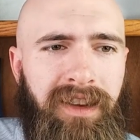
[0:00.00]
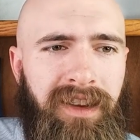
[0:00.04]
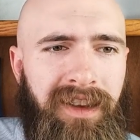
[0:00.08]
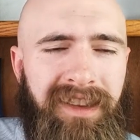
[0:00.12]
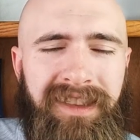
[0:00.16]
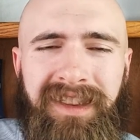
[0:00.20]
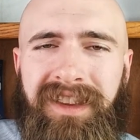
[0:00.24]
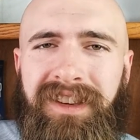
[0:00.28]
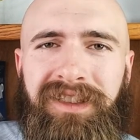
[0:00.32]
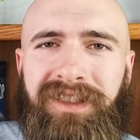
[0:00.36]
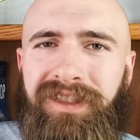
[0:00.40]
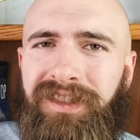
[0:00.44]

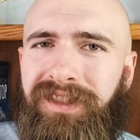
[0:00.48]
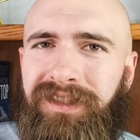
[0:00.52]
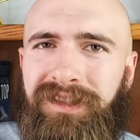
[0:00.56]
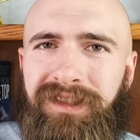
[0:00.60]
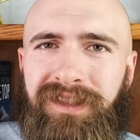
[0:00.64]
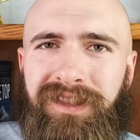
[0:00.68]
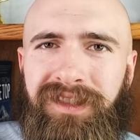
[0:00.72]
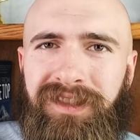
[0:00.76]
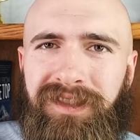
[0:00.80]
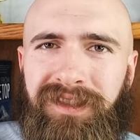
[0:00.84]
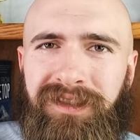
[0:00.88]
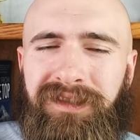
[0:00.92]
And then
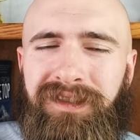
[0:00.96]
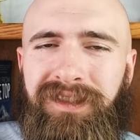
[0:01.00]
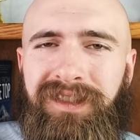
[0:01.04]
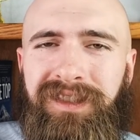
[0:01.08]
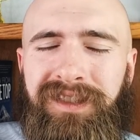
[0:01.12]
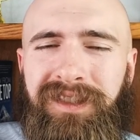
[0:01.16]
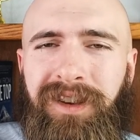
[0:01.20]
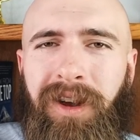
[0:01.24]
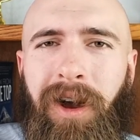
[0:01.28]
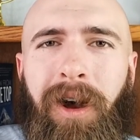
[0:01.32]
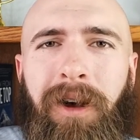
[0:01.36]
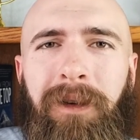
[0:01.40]

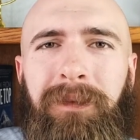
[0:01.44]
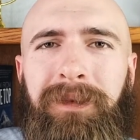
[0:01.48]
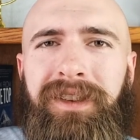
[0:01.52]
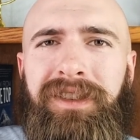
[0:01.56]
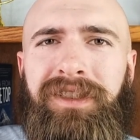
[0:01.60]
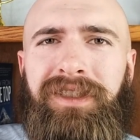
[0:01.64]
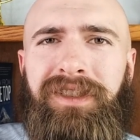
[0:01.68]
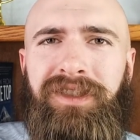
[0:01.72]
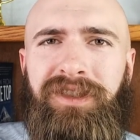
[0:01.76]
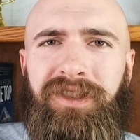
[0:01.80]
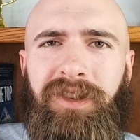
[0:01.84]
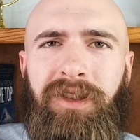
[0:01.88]
just calmly
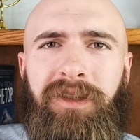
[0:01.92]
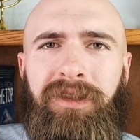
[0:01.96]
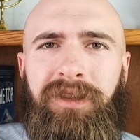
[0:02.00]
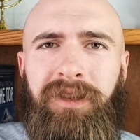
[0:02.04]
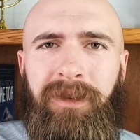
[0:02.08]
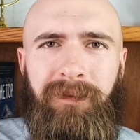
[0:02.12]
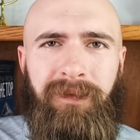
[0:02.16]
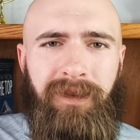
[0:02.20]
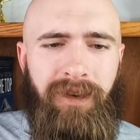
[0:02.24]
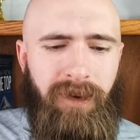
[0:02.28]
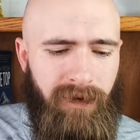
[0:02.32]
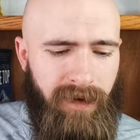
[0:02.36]
just show
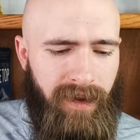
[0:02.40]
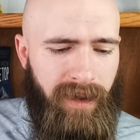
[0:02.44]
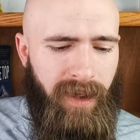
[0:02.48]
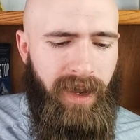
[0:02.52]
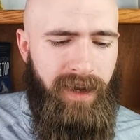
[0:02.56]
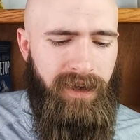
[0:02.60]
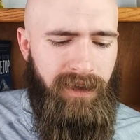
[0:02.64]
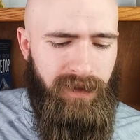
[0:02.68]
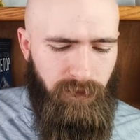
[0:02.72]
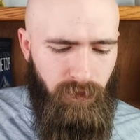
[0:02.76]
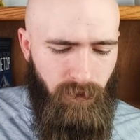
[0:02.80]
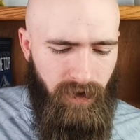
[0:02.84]
them, "Okay,
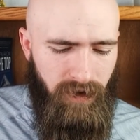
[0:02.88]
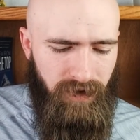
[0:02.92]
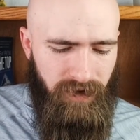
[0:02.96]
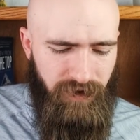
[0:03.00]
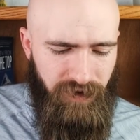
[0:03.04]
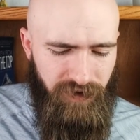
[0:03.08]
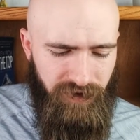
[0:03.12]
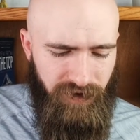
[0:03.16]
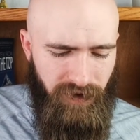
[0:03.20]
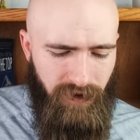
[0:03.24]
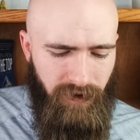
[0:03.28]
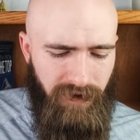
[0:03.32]
I just want
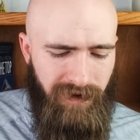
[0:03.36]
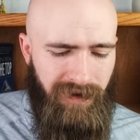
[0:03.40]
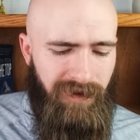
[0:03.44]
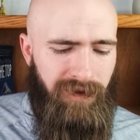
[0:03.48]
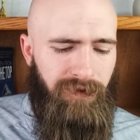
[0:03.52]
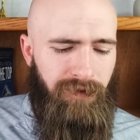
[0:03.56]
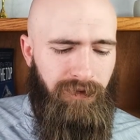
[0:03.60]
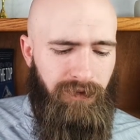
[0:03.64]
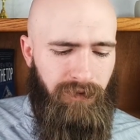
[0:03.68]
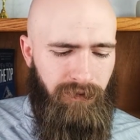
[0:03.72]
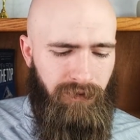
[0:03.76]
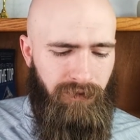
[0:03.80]
to show
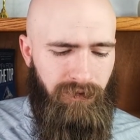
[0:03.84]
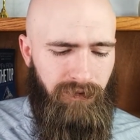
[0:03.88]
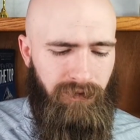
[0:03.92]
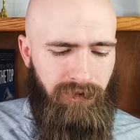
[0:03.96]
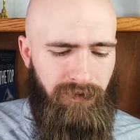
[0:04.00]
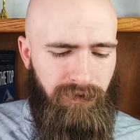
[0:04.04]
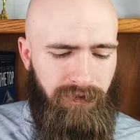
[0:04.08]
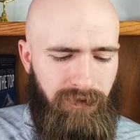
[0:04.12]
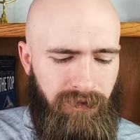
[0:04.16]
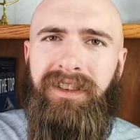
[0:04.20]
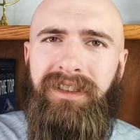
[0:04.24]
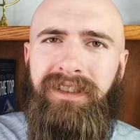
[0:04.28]
you,
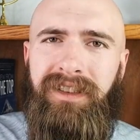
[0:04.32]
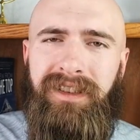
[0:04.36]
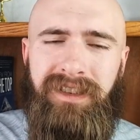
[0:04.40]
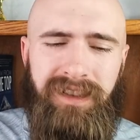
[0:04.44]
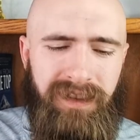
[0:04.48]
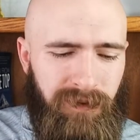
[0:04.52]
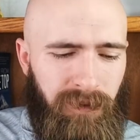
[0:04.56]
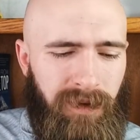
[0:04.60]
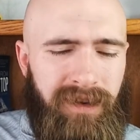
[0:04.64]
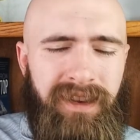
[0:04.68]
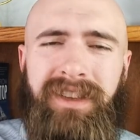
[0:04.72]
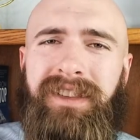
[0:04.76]
this
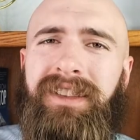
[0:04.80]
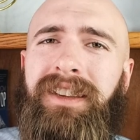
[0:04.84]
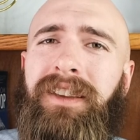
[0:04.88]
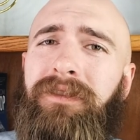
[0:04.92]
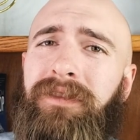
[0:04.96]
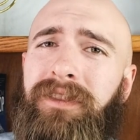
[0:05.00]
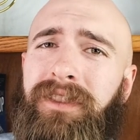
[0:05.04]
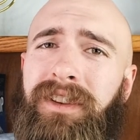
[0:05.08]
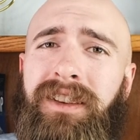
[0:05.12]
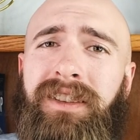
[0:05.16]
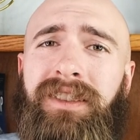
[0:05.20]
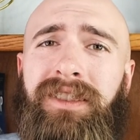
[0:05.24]
is what the
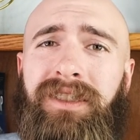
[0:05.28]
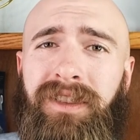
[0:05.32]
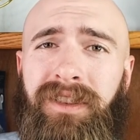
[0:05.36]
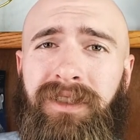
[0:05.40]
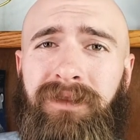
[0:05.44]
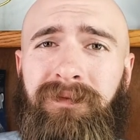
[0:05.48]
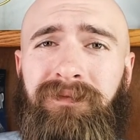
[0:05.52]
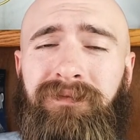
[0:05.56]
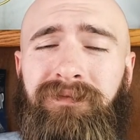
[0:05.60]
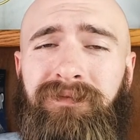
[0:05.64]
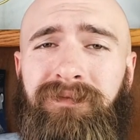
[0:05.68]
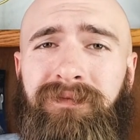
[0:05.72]

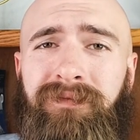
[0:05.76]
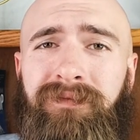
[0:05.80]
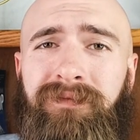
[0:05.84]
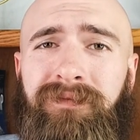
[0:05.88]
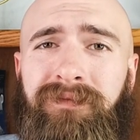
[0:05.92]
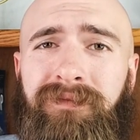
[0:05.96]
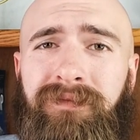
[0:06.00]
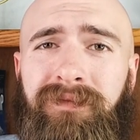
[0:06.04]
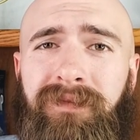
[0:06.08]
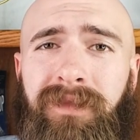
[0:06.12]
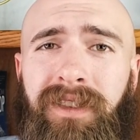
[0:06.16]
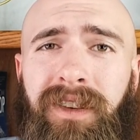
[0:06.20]
definition
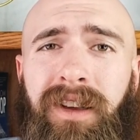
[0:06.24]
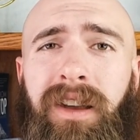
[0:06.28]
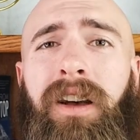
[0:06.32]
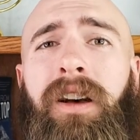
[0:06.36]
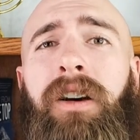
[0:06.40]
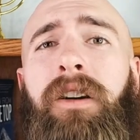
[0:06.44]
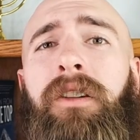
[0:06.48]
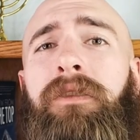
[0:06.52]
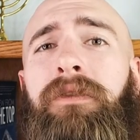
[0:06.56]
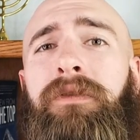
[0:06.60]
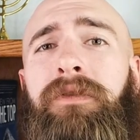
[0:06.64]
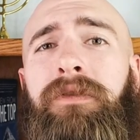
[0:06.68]

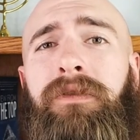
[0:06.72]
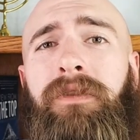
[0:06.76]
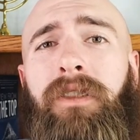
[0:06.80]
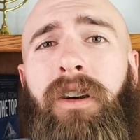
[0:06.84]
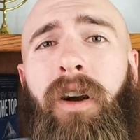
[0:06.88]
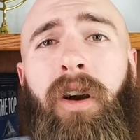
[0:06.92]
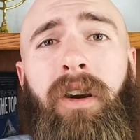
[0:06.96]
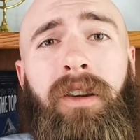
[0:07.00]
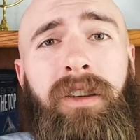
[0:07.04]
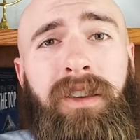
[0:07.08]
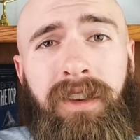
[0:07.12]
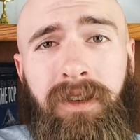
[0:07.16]
of
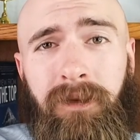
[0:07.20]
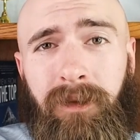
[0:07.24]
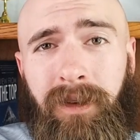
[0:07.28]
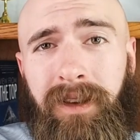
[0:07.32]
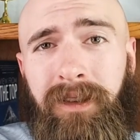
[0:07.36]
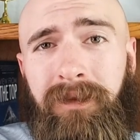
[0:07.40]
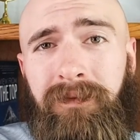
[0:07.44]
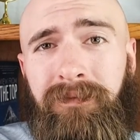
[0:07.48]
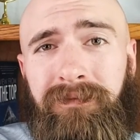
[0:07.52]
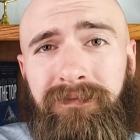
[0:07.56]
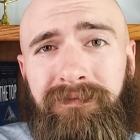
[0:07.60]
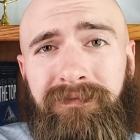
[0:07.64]

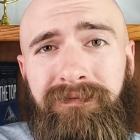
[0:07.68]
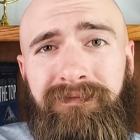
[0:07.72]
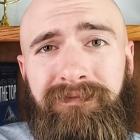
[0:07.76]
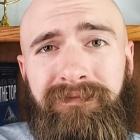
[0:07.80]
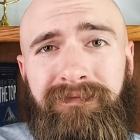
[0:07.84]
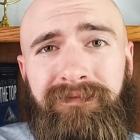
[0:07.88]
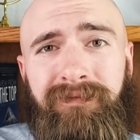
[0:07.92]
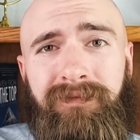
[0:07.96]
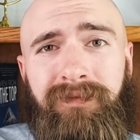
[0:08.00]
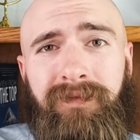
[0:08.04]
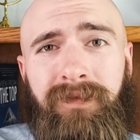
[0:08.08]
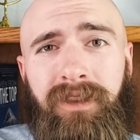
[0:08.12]
arguing."
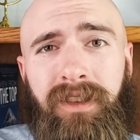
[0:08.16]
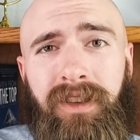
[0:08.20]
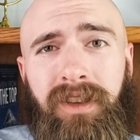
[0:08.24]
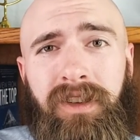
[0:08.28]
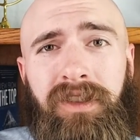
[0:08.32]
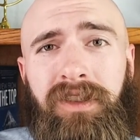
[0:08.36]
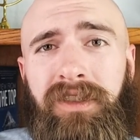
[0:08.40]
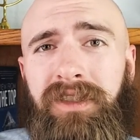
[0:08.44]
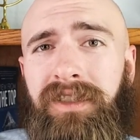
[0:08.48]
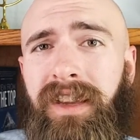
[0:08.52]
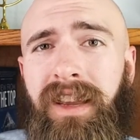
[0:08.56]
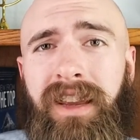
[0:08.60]

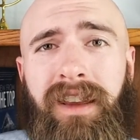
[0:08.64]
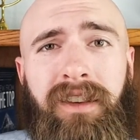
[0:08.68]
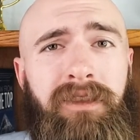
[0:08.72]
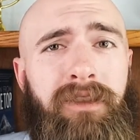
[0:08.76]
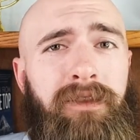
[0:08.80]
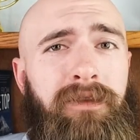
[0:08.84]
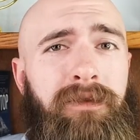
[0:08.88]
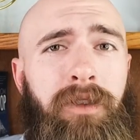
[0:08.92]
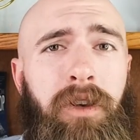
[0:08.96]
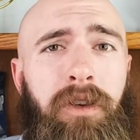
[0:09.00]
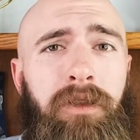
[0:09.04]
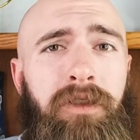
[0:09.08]
And just take out
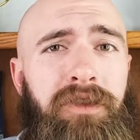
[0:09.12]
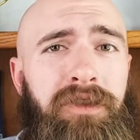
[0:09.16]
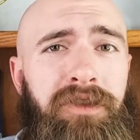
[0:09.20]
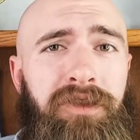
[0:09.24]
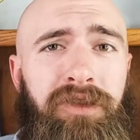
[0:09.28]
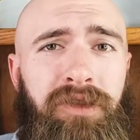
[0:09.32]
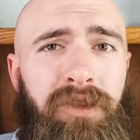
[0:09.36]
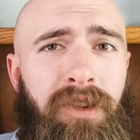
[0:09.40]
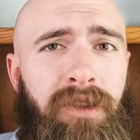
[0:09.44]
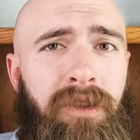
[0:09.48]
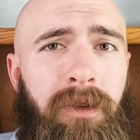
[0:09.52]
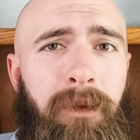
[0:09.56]
your phone and
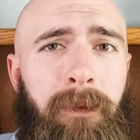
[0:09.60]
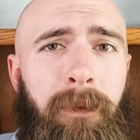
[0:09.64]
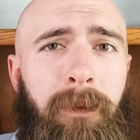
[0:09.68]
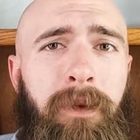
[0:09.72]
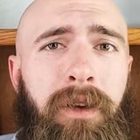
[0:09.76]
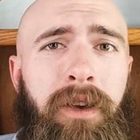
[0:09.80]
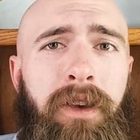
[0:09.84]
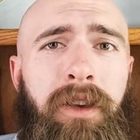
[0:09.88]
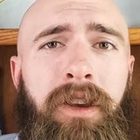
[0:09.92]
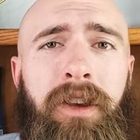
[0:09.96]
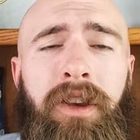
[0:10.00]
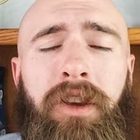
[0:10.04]
just show
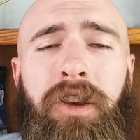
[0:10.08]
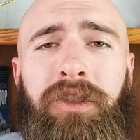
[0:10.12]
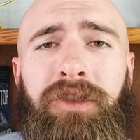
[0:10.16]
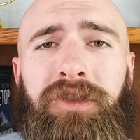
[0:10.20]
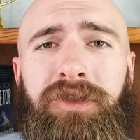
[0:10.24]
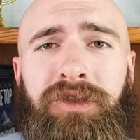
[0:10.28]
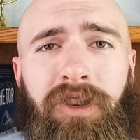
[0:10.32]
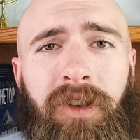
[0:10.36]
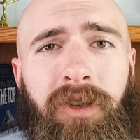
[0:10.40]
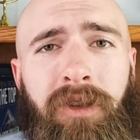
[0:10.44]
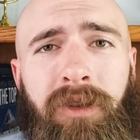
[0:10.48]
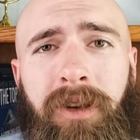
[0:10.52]

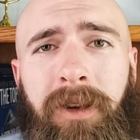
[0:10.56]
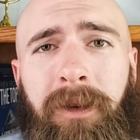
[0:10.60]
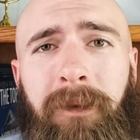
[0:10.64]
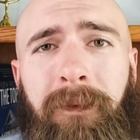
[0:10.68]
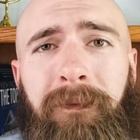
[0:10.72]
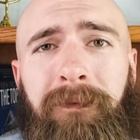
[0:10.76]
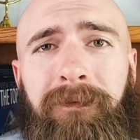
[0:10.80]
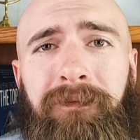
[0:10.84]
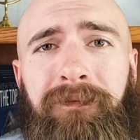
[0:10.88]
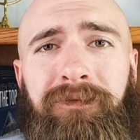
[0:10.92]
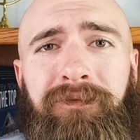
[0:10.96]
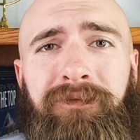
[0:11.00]

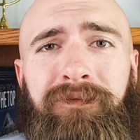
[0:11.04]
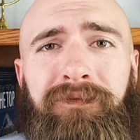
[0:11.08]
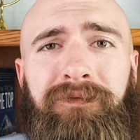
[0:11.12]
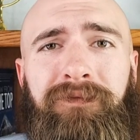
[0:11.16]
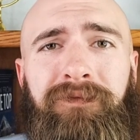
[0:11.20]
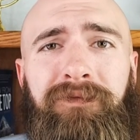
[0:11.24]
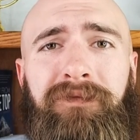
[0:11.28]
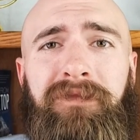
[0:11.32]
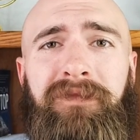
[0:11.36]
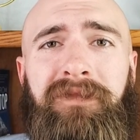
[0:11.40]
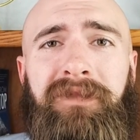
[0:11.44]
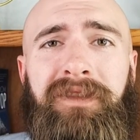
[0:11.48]
them
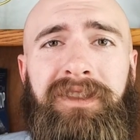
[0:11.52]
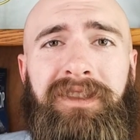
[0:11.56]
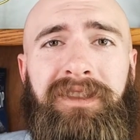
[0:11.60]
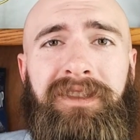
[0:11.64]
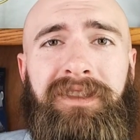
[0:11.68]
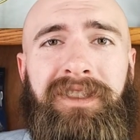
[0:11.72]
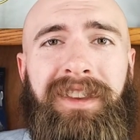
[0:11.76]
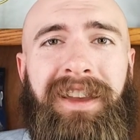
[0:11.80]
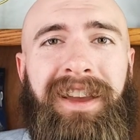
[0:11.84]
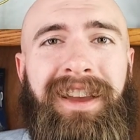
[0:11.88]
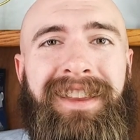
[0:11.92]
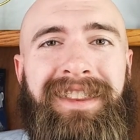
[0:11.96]

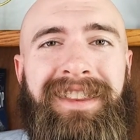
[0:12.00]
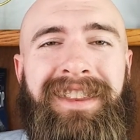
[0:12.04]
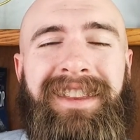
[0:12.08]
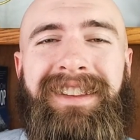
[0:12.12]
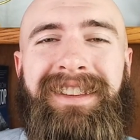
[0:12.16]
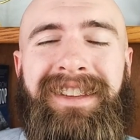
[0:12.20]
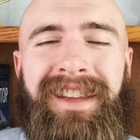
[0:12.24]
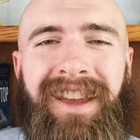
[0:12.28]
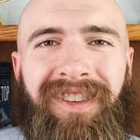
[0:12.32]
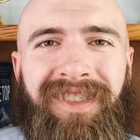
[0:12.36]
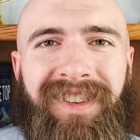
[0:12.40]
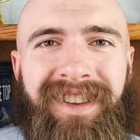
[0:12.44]

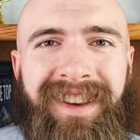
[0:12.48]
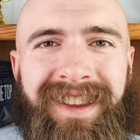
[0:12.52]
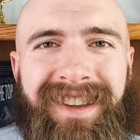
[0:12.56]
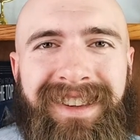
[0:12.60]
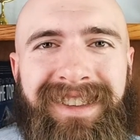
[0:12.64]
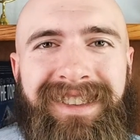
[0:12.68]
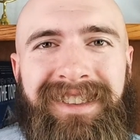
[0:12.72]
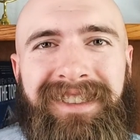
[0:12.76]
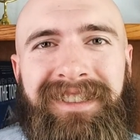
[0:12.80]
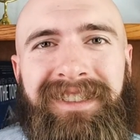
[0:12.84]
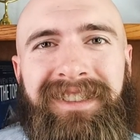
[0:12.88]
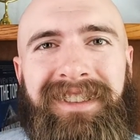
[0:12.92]
the
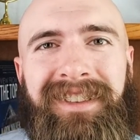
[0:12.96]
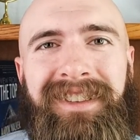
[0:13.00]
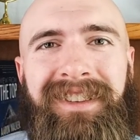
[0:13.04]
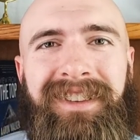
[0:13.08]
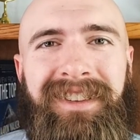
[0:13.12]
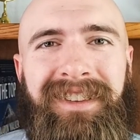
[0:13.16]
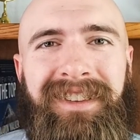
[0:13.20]
definition.